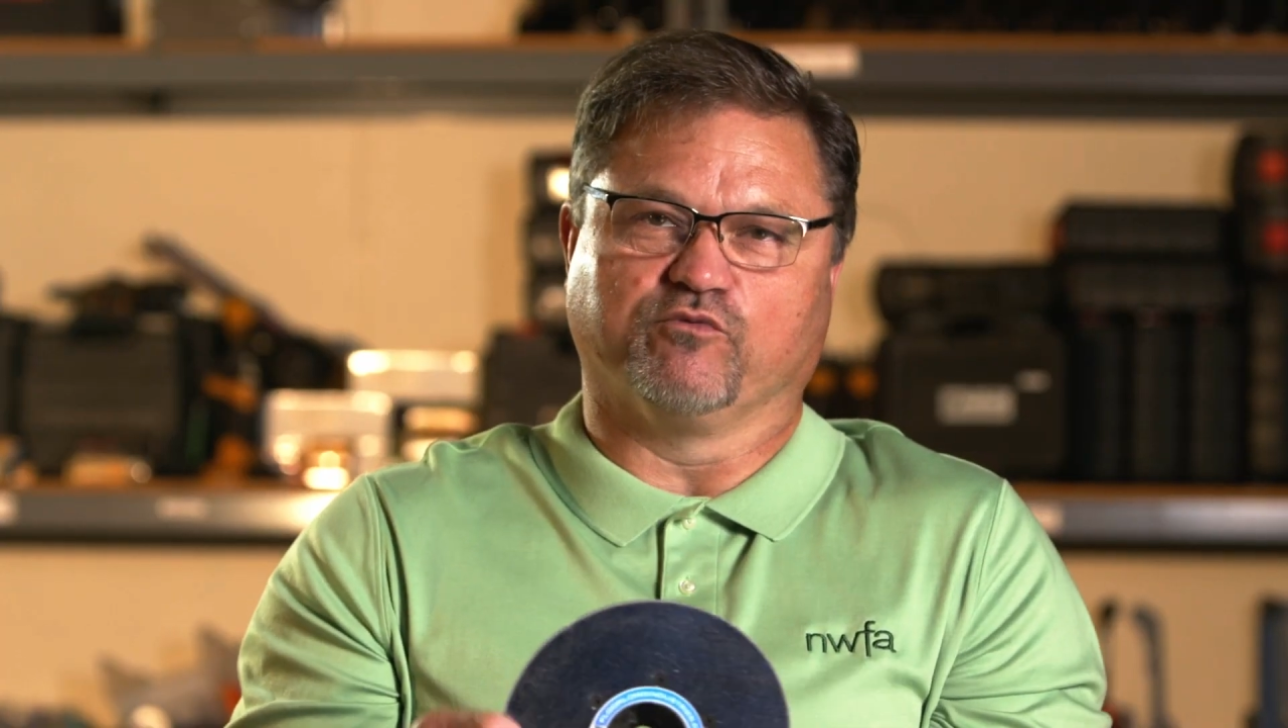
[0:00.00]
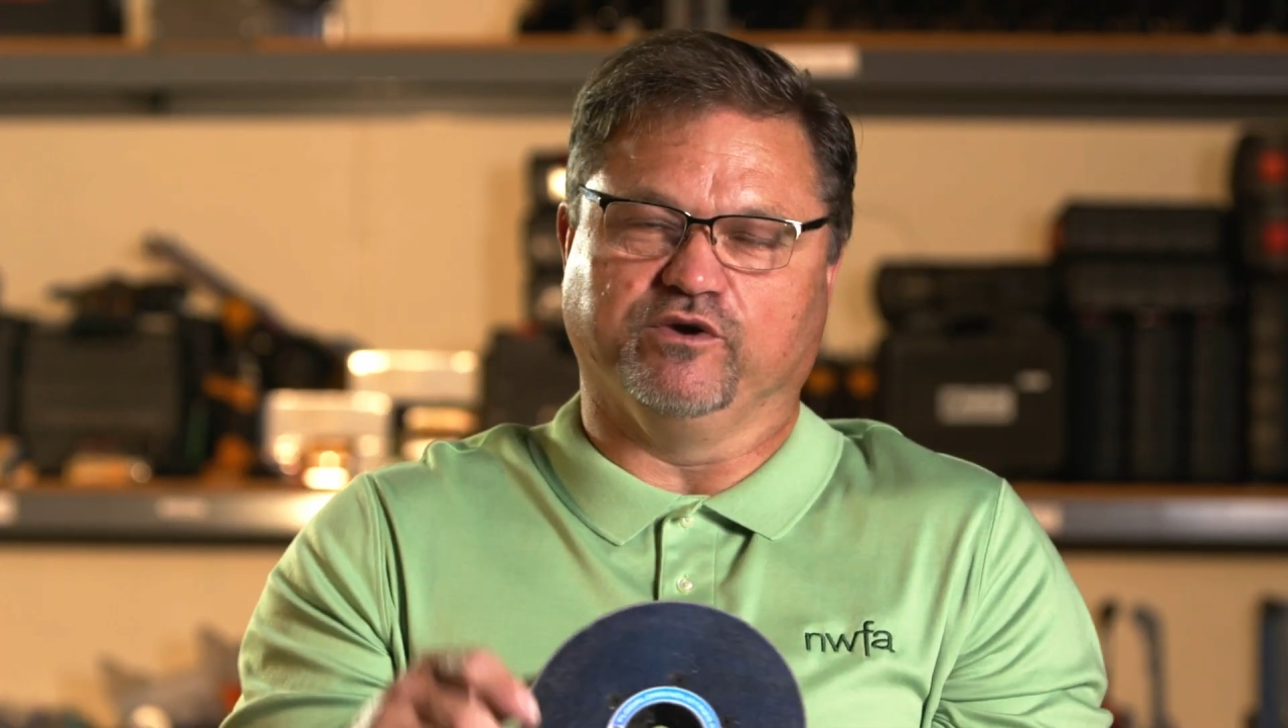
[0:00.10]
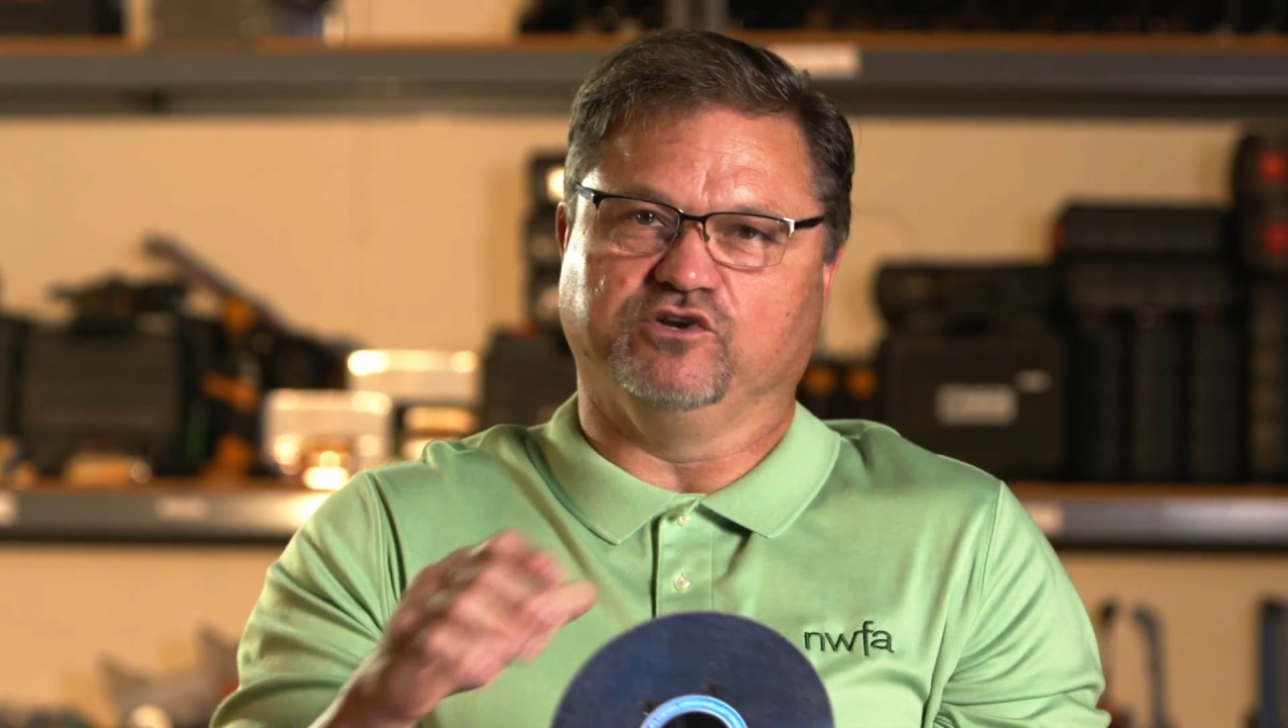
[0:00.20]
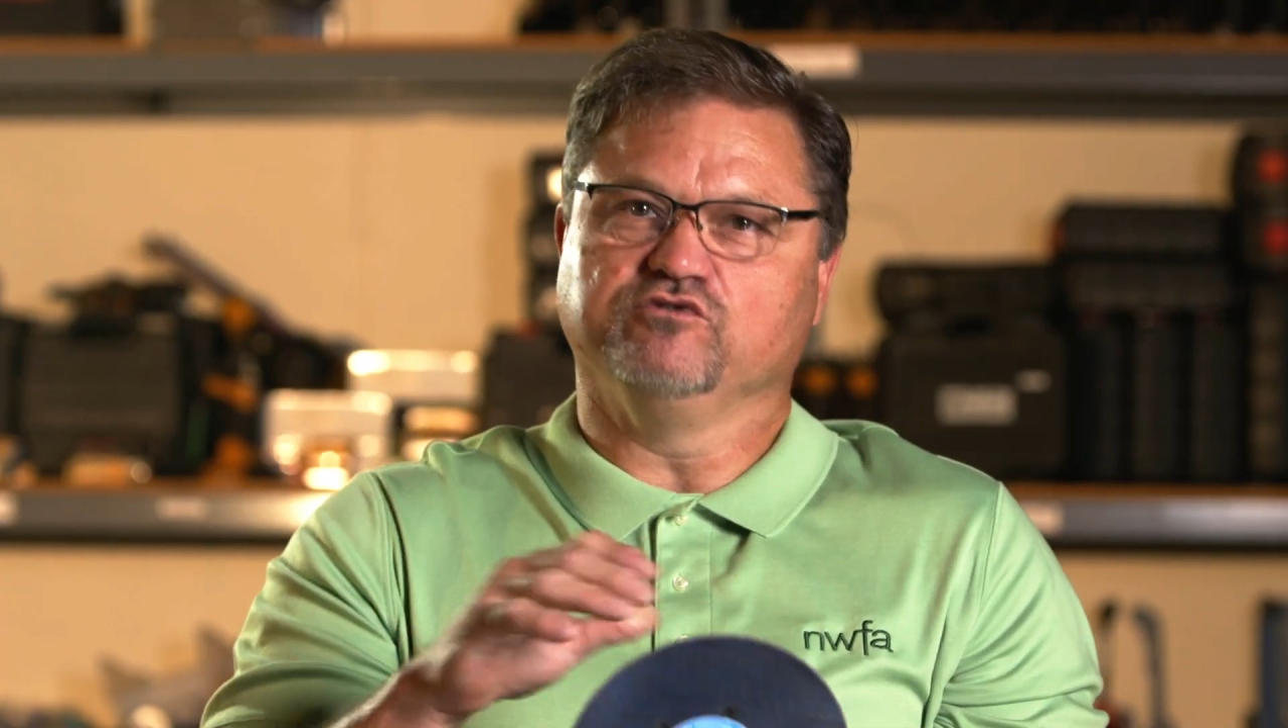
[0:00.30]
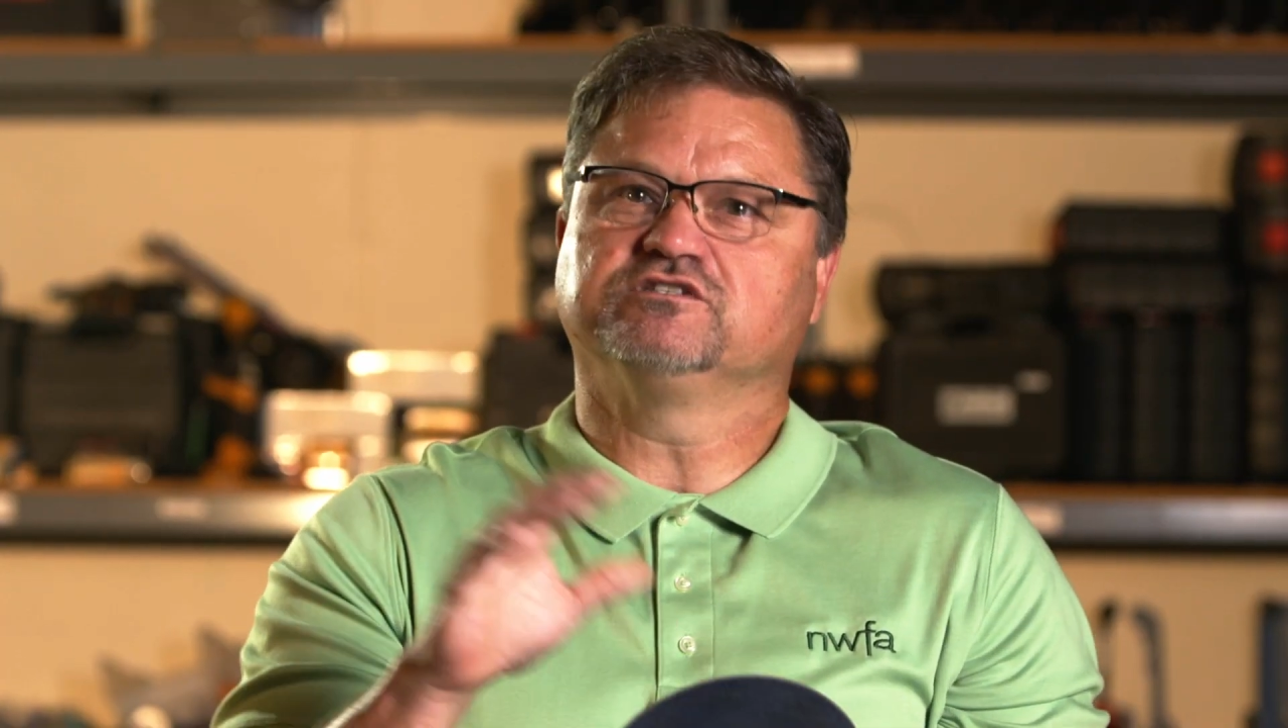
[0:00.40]

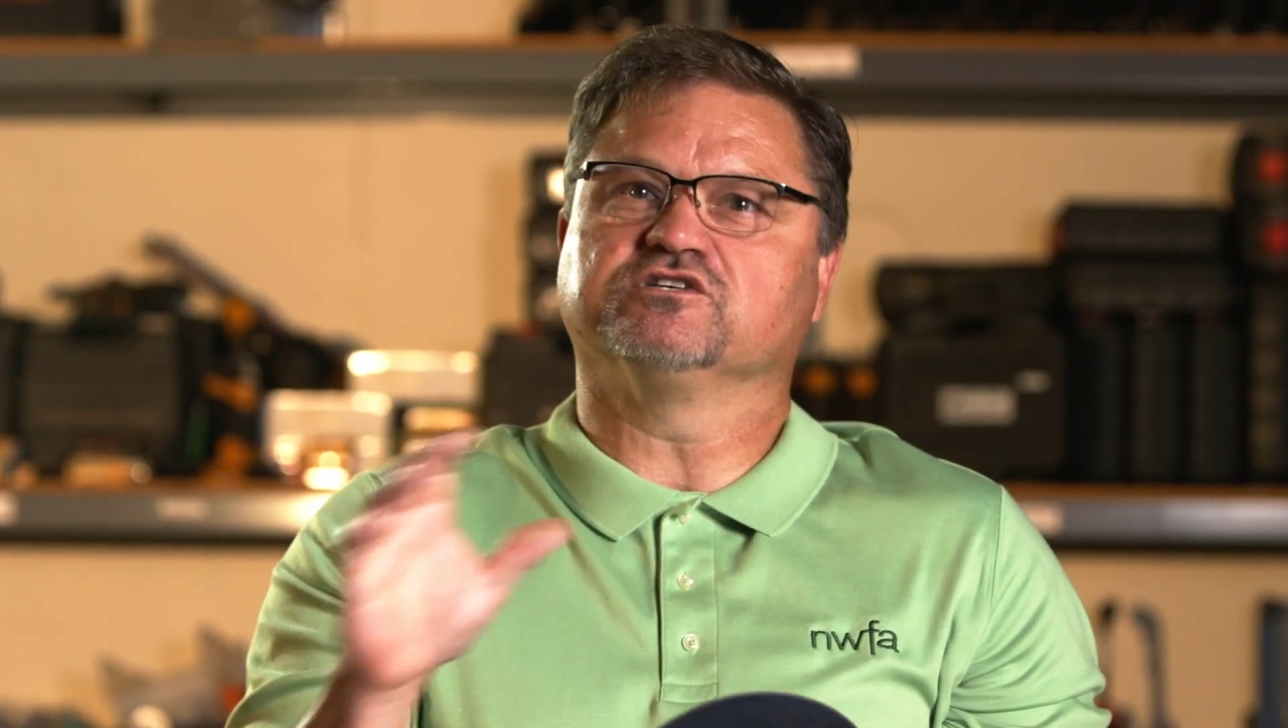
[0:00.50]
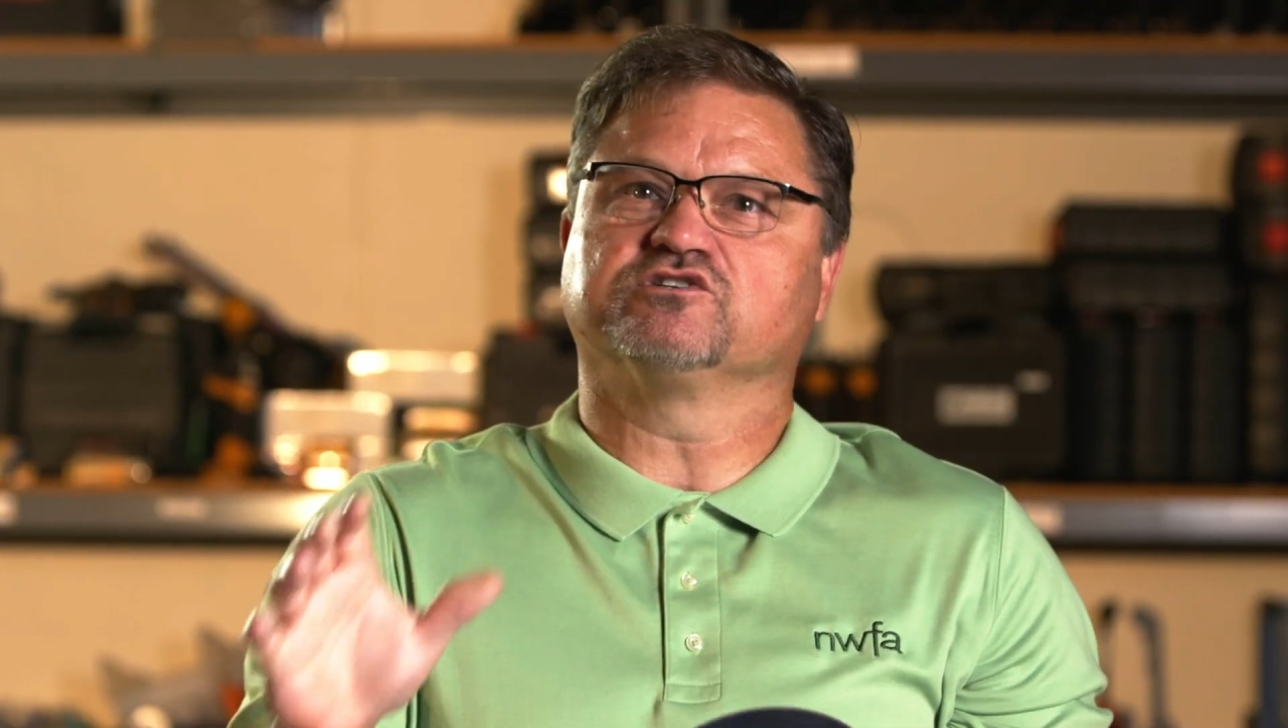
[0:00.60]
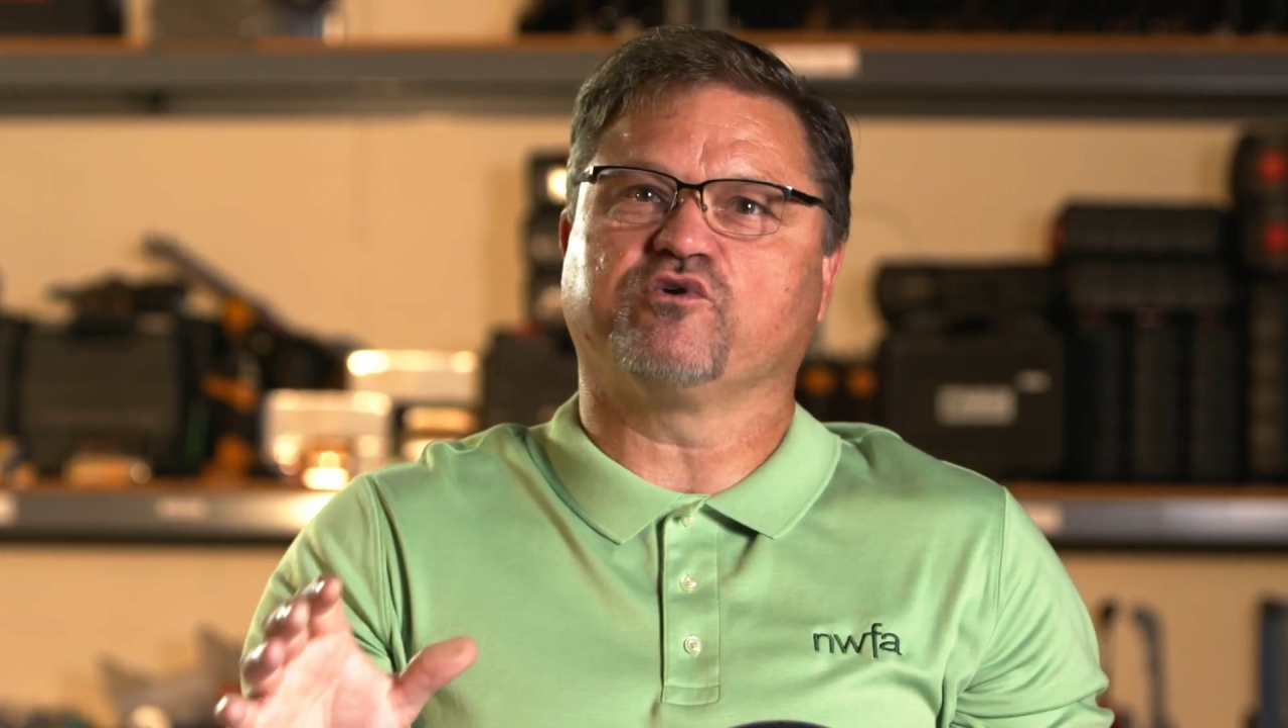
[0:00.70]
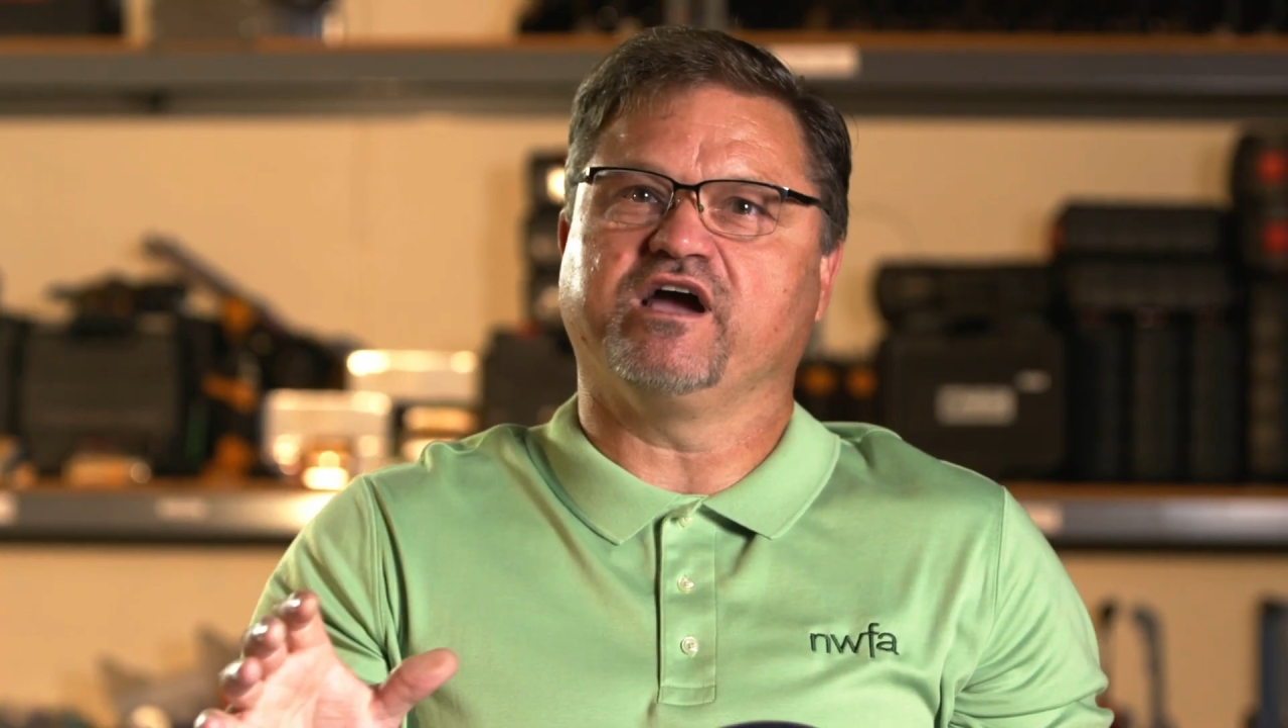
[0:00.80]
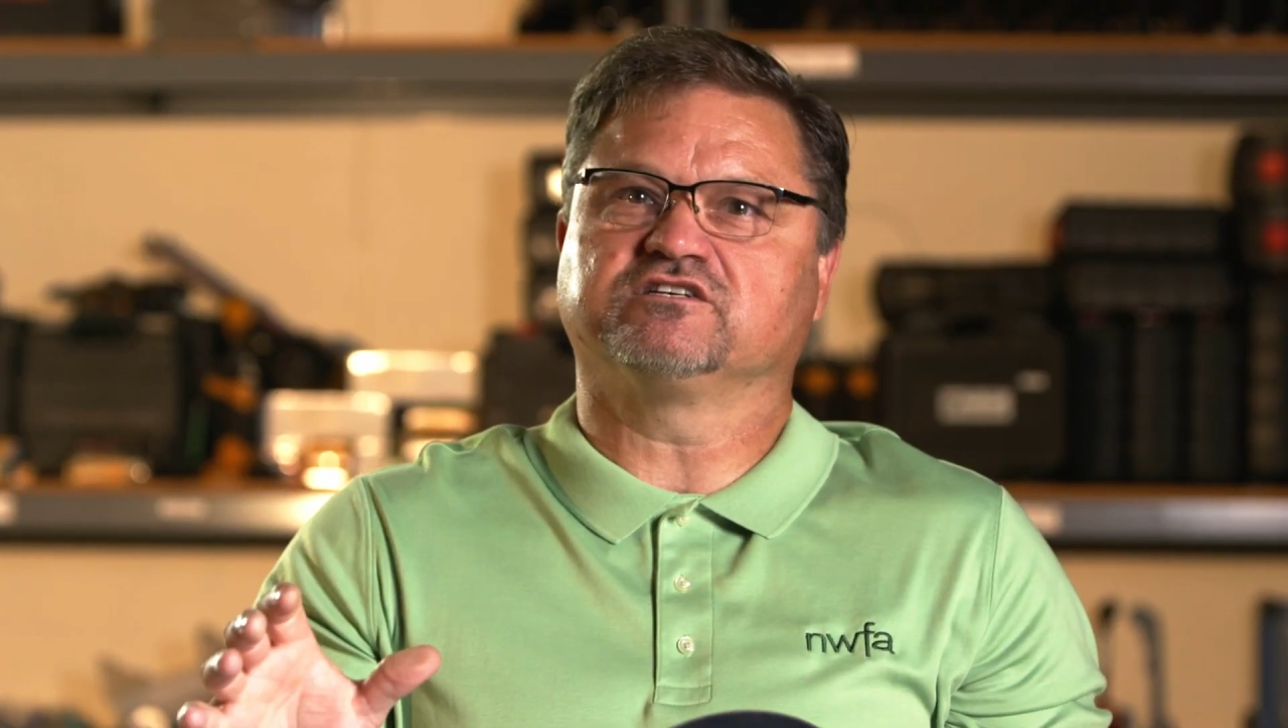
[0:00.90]
reduced the
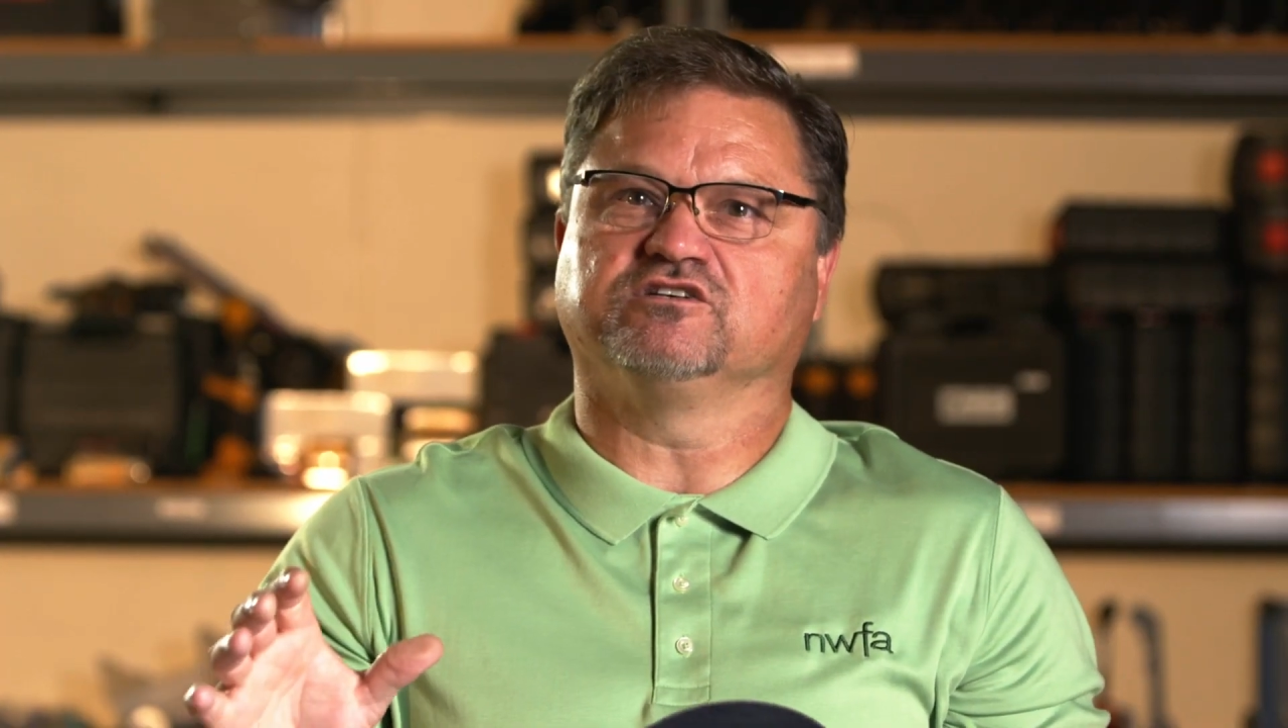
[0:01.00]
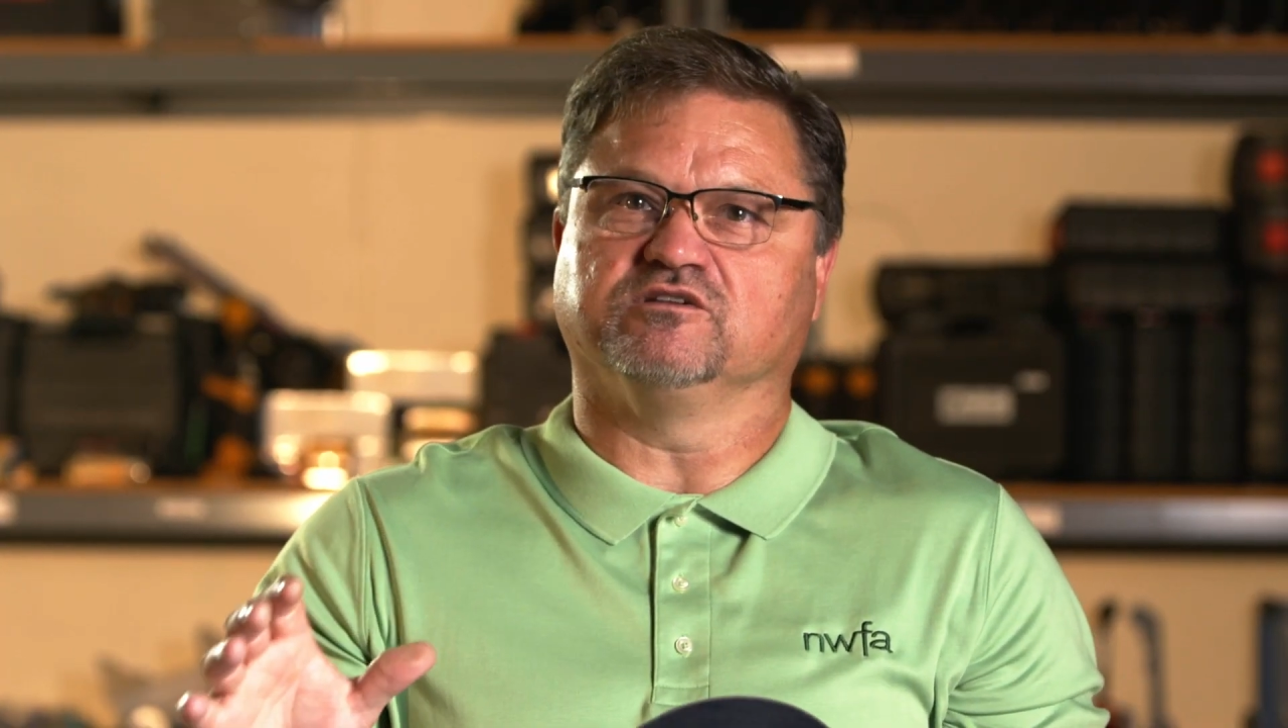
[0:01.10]
scratch